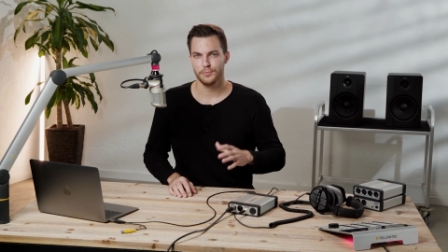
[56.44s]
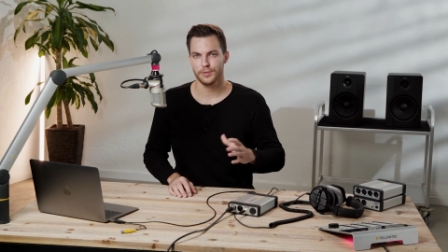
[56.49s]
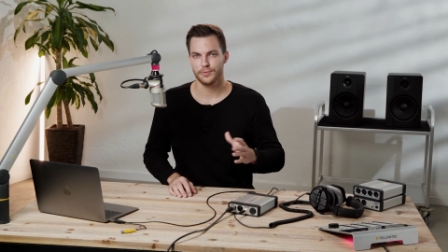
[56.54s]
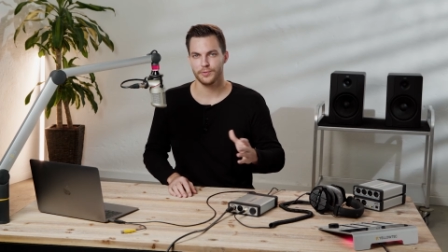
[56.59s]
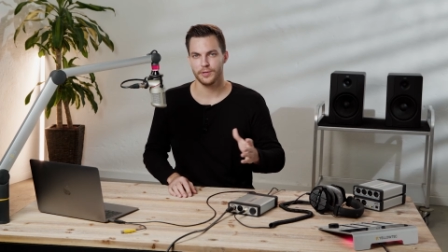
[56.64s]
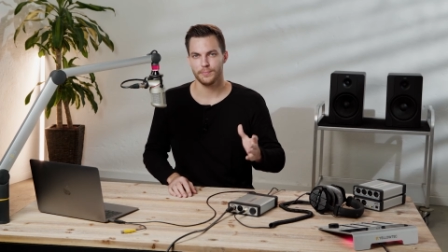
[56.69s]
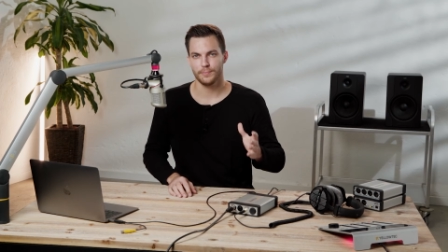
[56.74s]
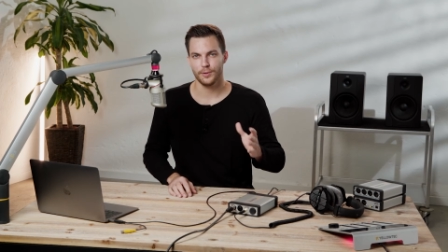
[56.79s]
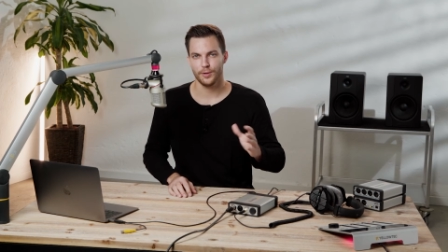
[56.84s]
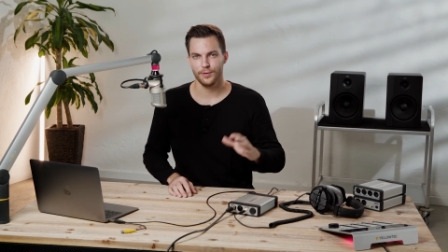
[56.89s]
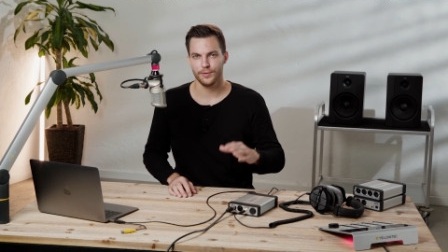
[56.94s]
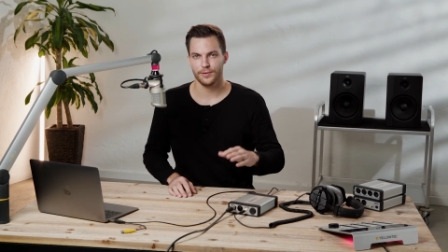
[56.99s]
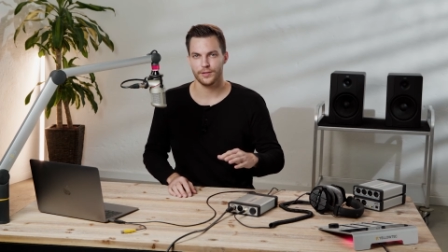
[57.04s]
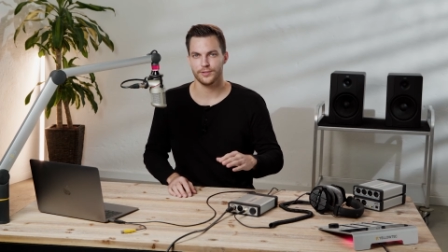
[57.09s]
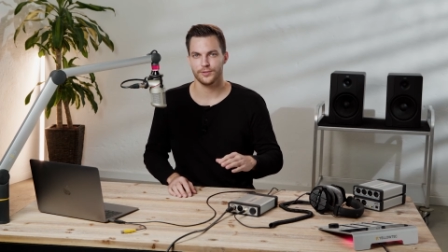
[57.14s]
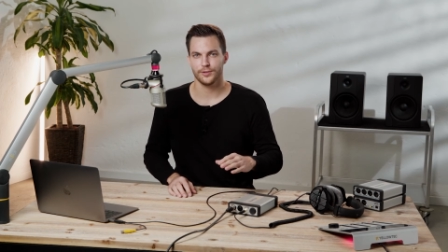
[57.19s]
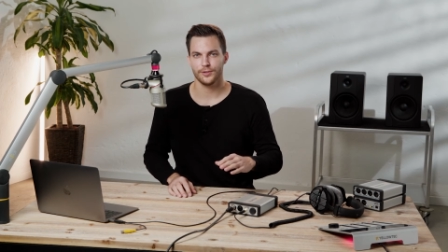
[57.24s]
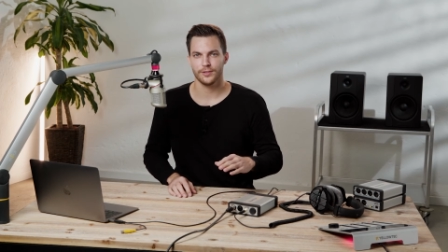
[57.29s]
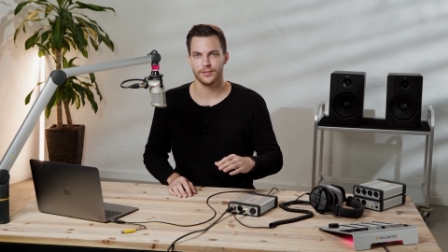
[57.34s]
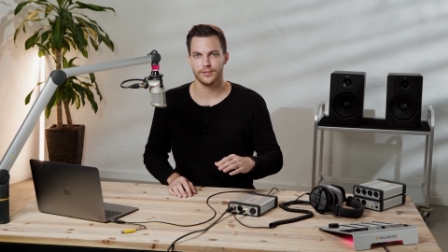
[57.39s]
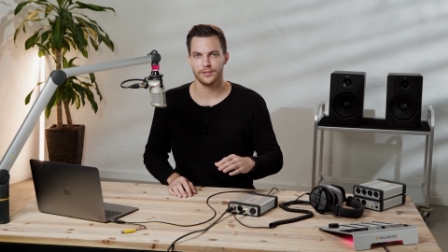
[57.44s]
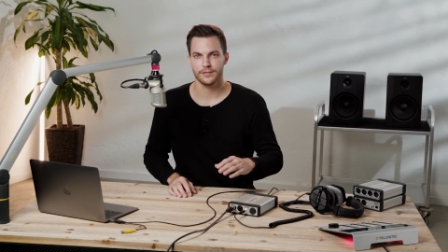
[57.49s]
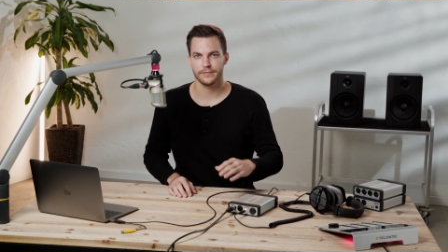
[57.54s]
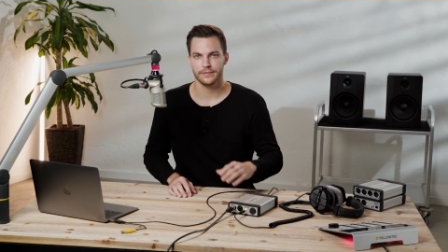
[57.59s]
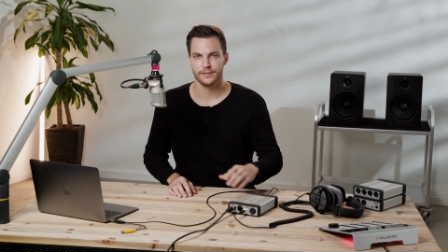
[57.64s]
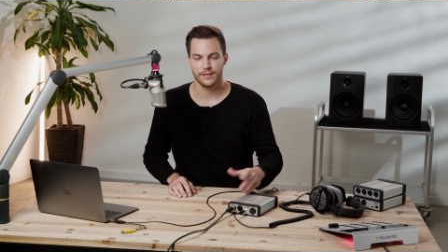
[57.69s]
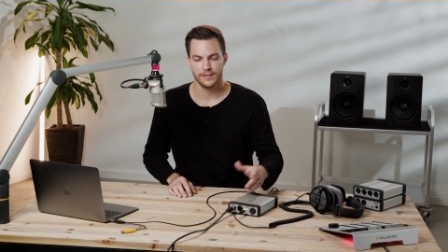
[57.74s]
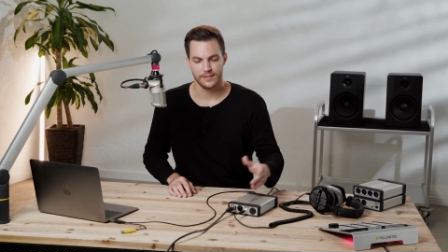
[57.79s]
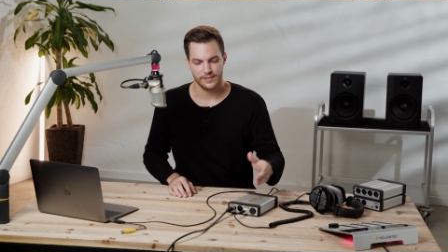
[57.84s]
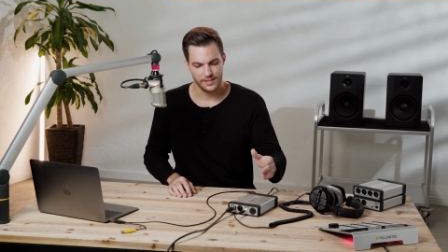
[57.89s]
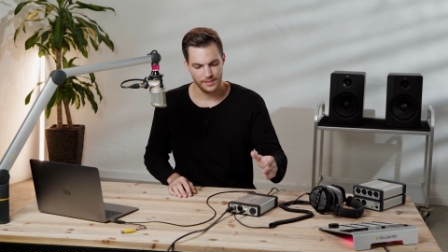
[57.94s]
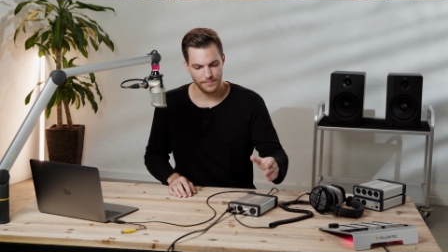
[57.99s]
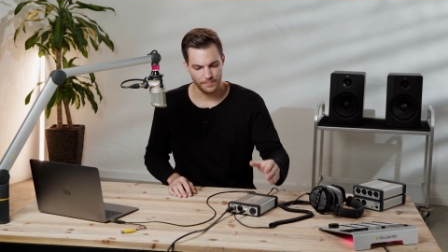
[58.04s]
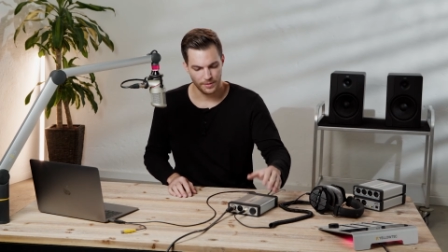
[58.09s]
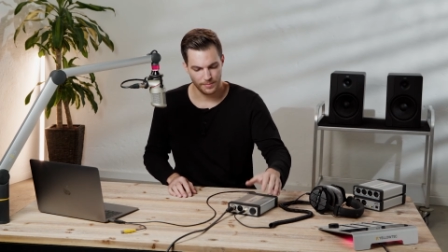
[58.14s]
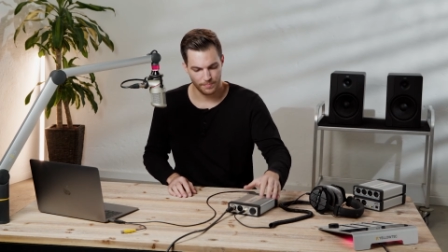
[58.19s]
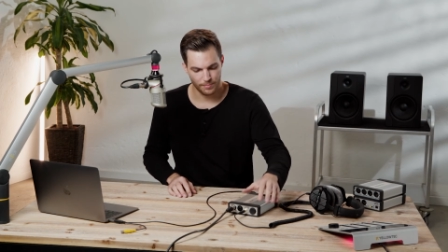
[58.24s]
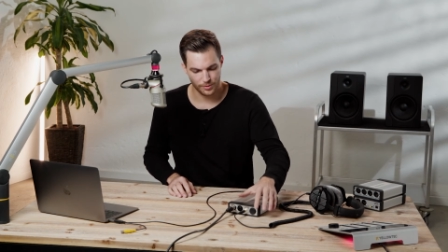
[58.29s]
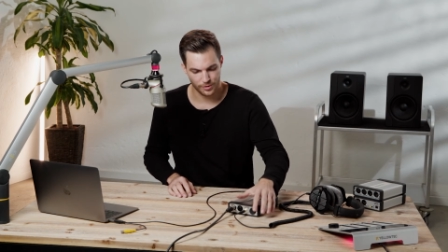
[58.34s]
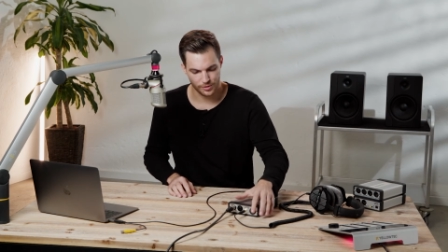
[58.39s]
between both alternatives,
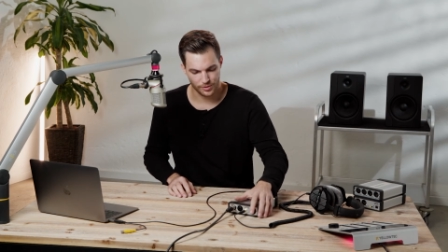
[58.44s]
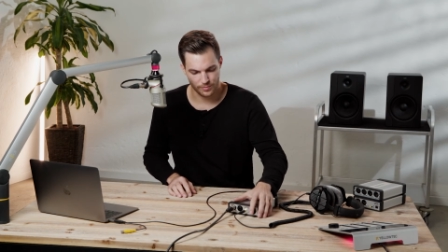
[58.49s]
simply push